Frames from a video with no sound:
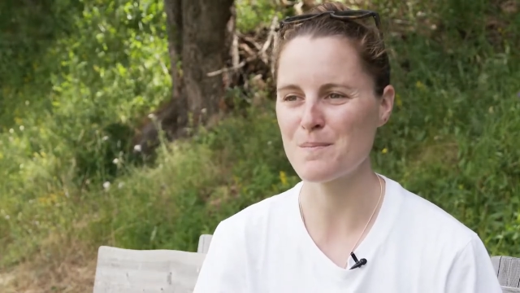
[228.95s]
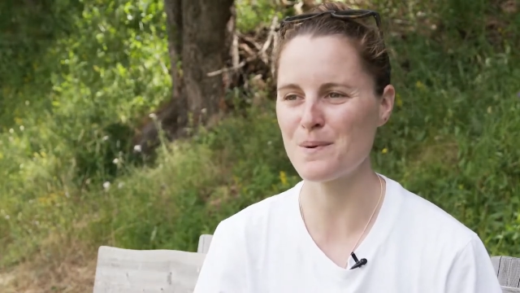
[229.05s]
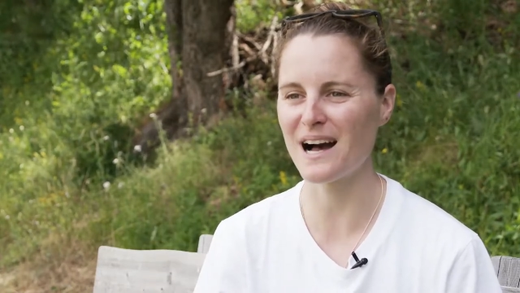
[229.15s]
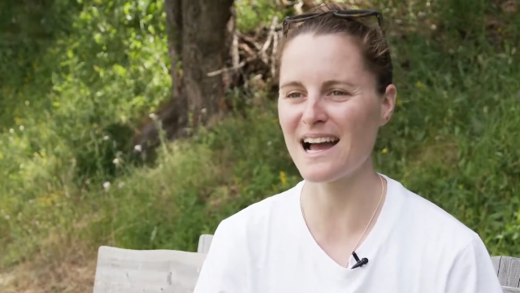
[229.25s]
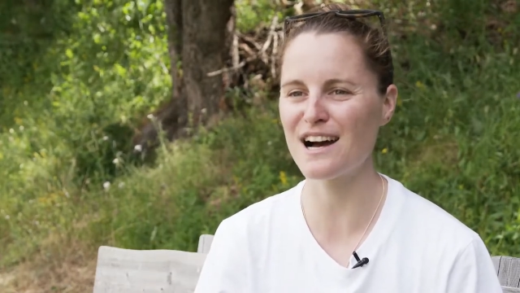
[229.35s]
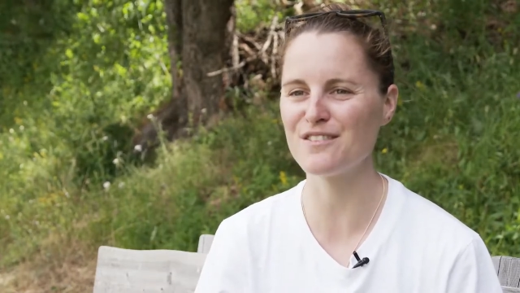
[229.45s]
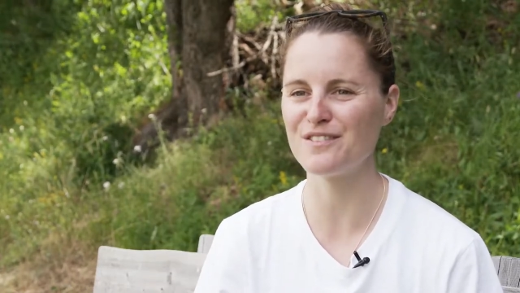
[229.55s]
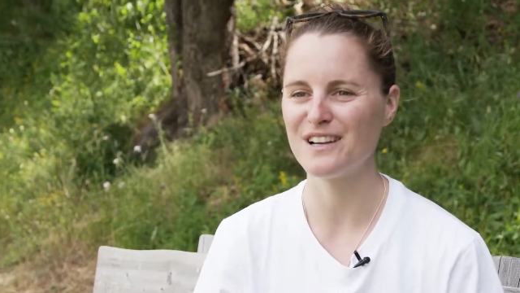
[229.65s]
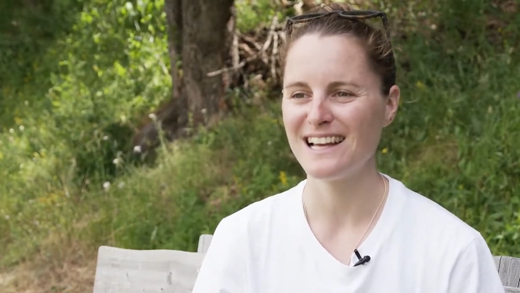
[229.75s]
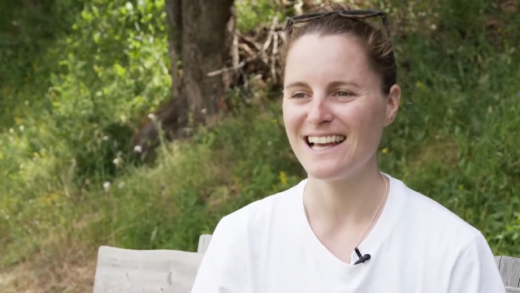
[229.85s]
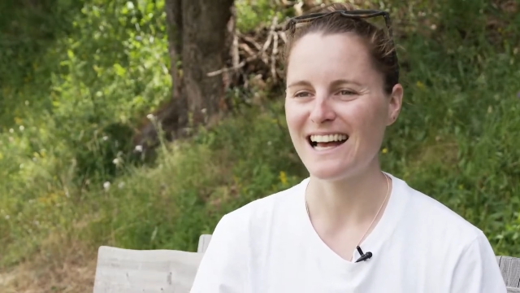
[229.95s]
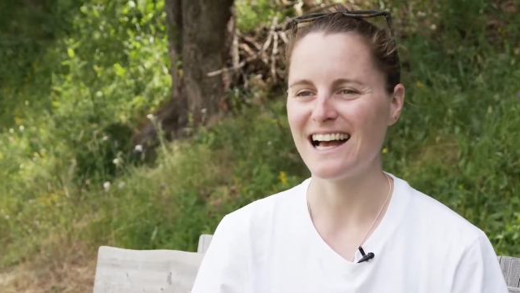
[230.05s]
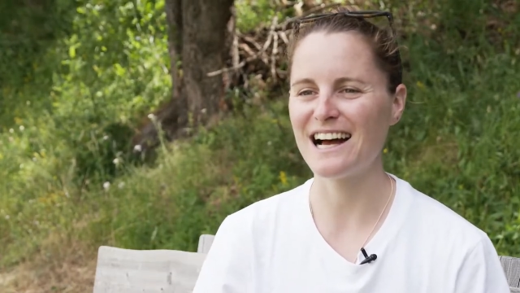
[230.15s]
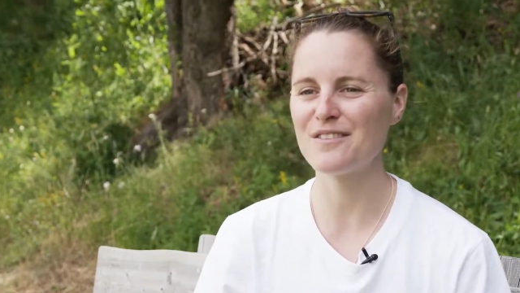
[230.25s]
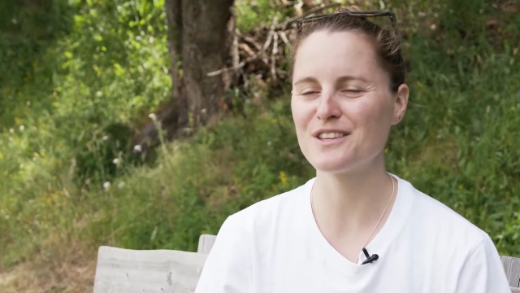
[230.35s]
but I
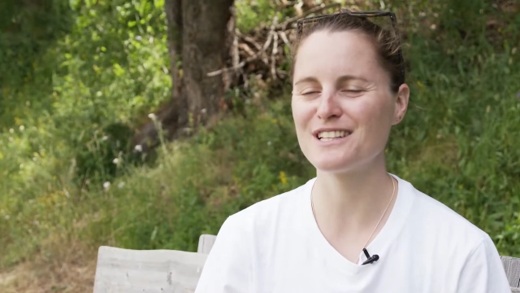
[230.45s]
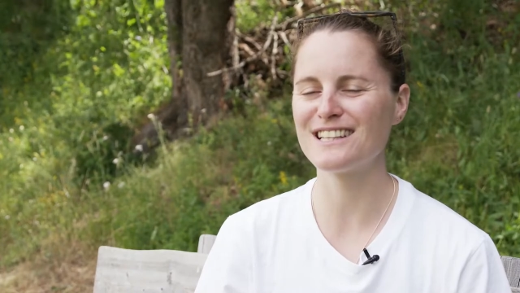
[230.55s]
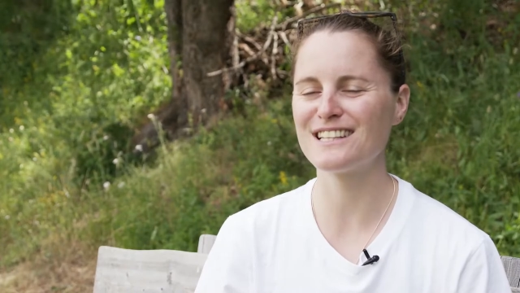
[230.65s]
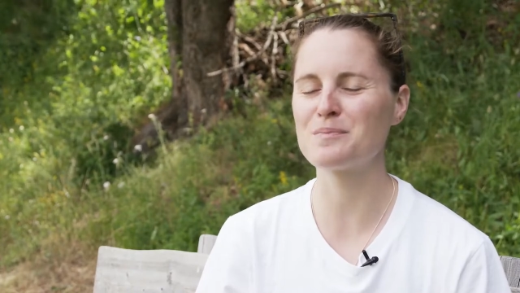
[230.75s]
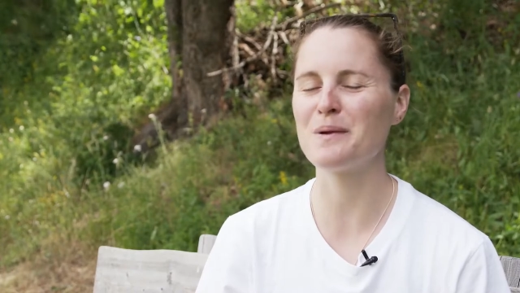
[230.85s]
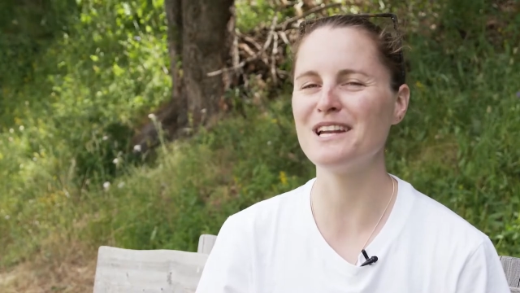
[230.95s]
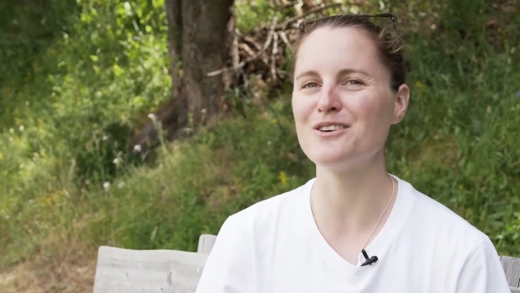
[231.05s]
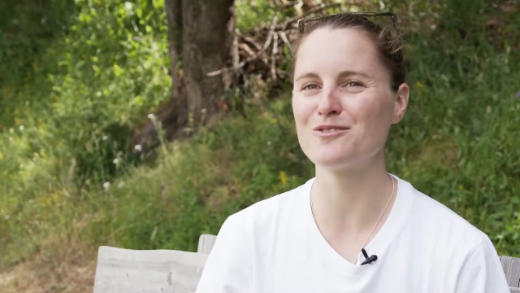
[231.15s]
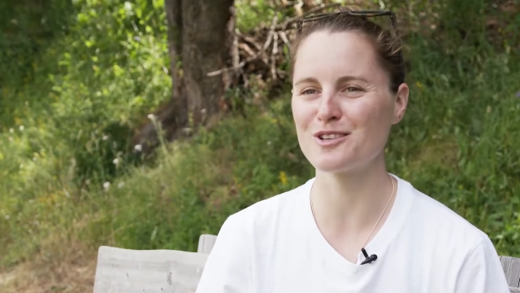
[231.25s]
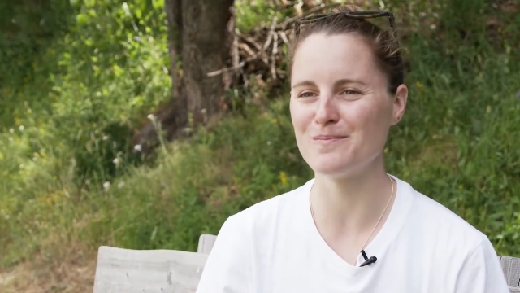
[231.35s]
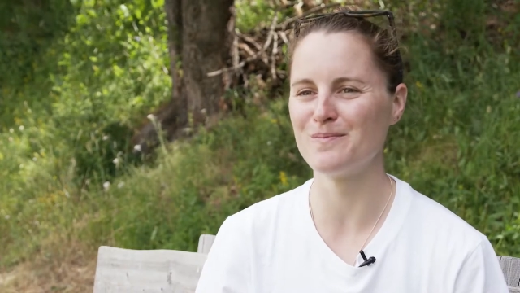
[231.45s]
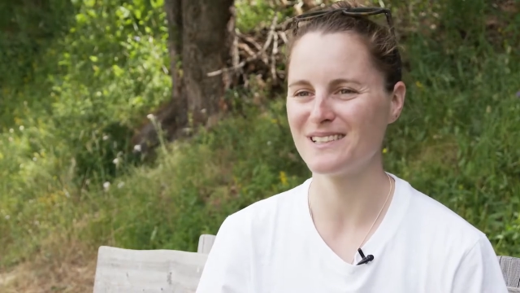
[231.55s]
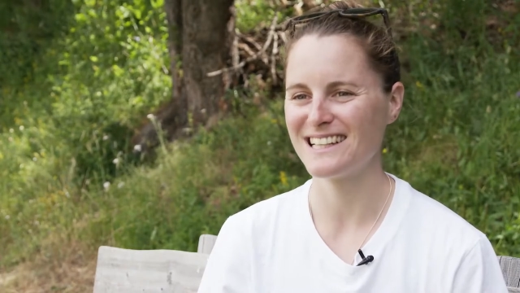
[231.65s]
have the speed over him.